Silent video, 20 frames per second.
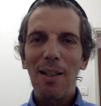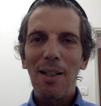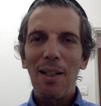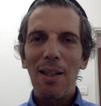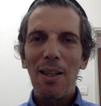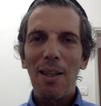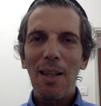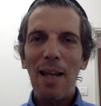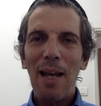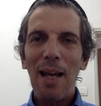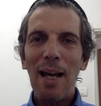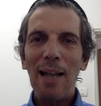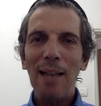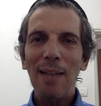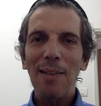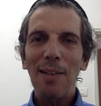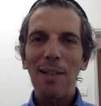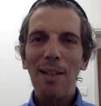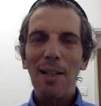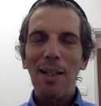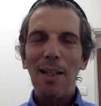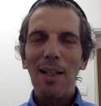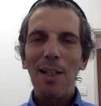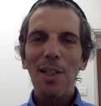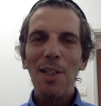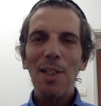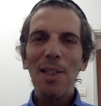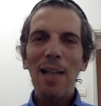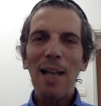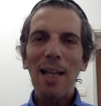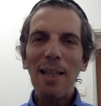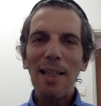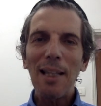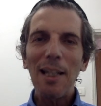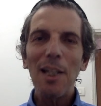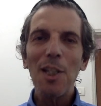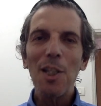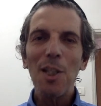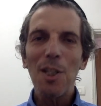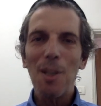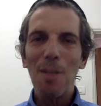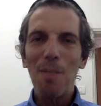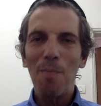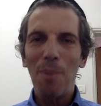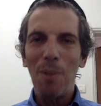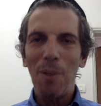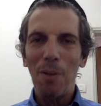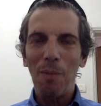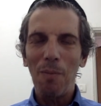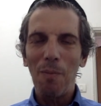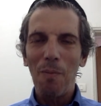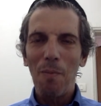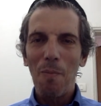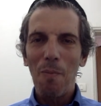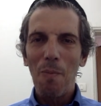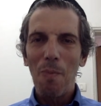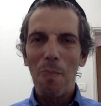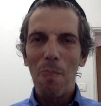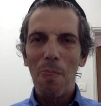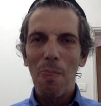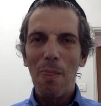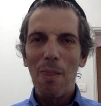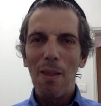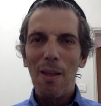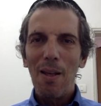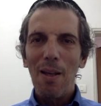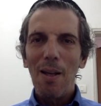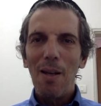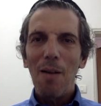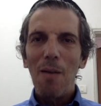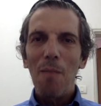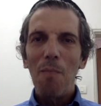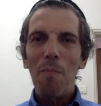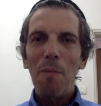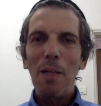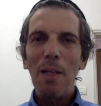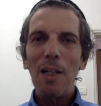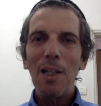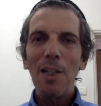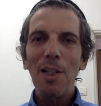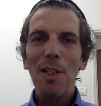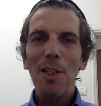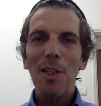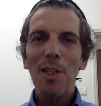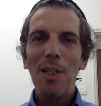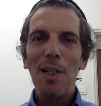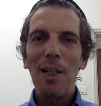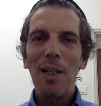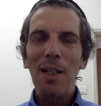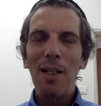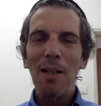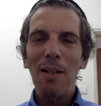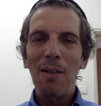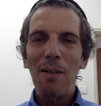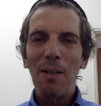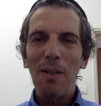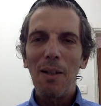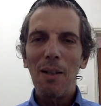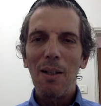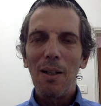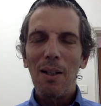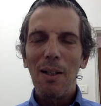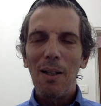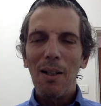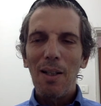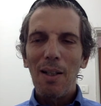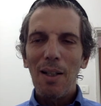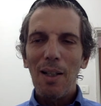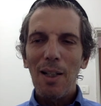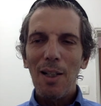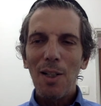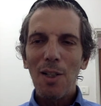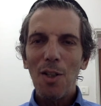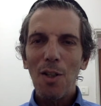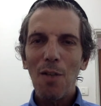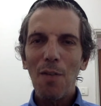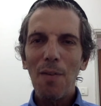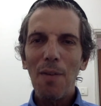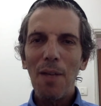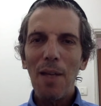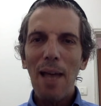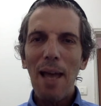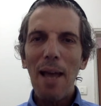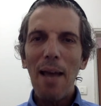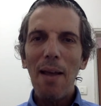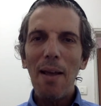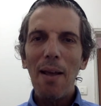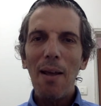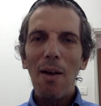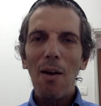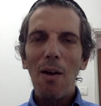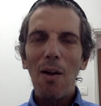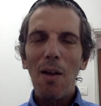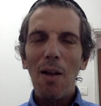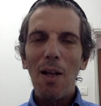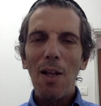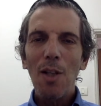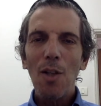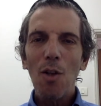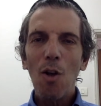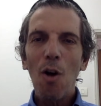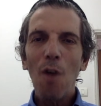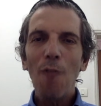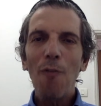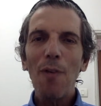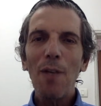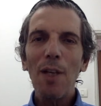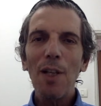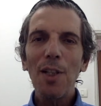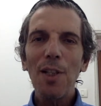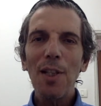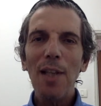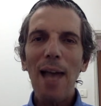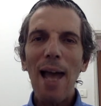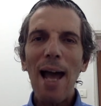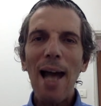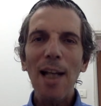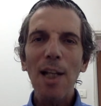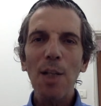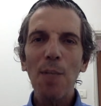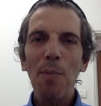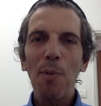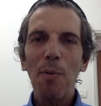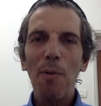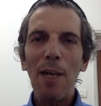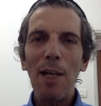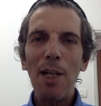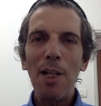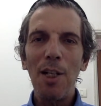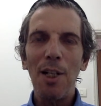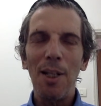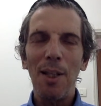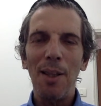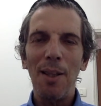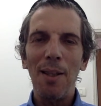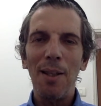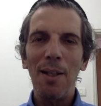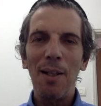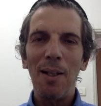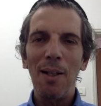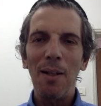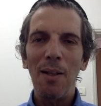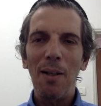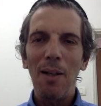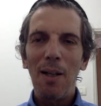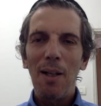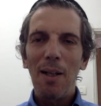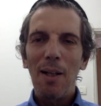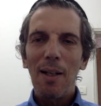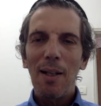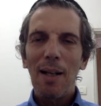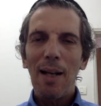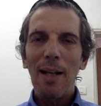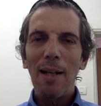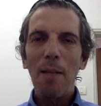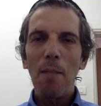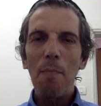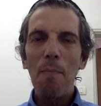that it's not that it's simple, but it's the it's sort of the it's offering us the aspiration, the kind of